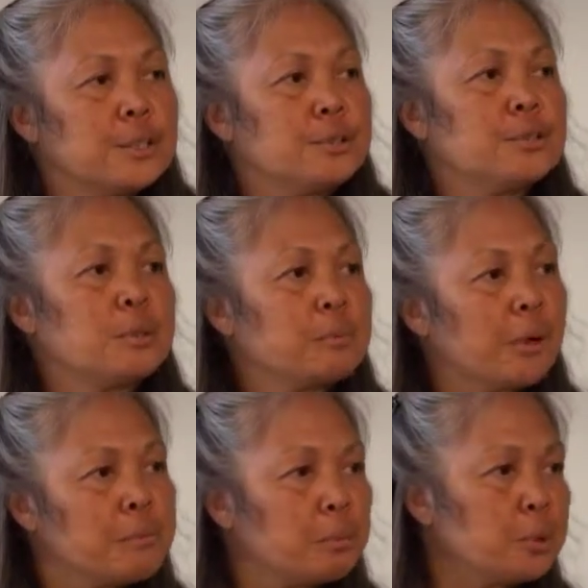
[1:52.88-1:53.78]
to the
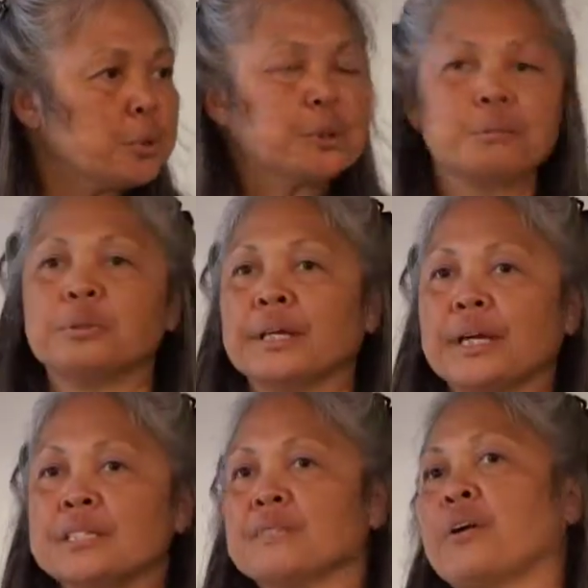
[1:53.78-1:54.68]
primordial
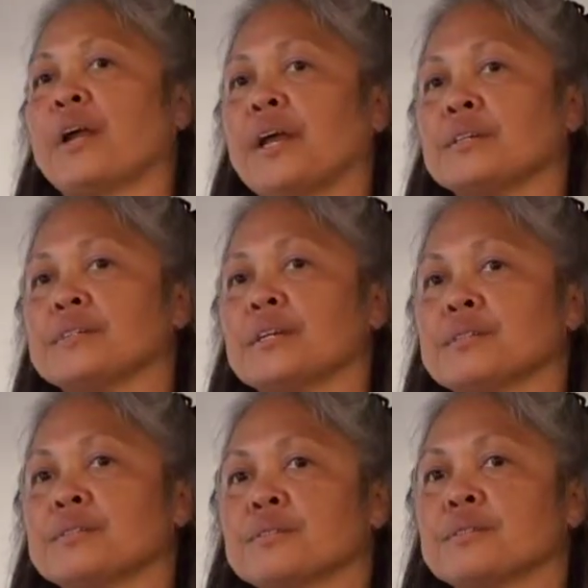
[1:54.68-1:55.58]
place of our
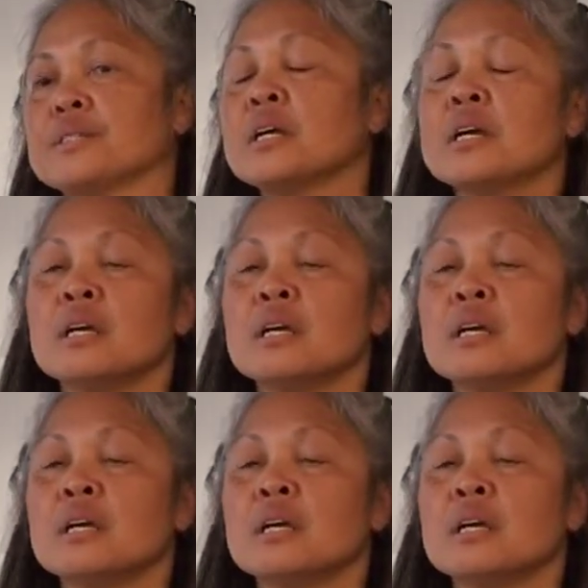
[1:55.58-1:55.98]
ancestors.